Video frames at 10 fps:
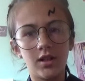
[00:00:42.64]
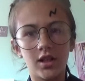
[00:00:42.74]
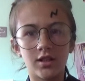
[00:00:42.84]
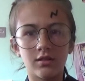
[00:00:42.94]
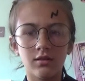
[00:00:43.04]

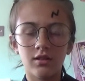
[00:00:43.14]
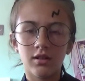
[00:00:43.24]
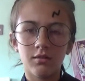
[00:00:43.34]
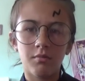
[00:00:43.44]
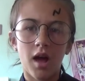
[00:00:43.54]
because
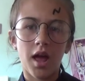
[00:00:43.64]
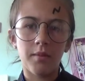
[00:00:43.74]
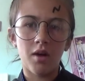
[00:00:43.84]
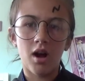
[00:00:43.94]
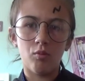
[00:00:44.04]
my
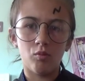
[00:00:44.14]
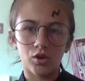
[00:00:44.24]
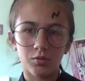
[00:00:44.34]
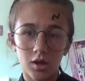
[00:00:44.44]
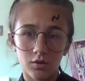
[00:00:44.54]
mum
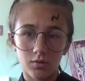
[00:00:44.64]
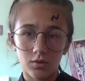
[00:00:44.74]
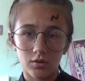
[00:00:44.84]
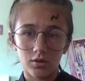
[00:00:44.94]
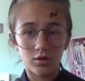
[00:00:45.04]
was
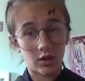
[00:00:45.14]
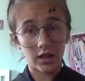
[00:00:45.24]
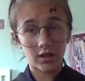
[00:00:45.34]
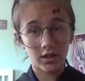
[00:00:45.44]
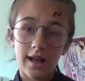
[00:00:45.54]
muggle-born,
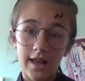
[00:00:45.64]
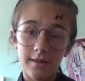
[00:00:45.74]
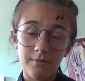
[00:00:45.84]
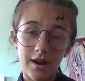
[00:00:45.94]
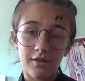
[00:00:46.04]
yes. I
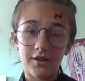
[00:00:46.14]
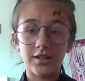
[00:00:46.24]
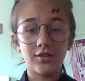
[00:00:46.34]
am married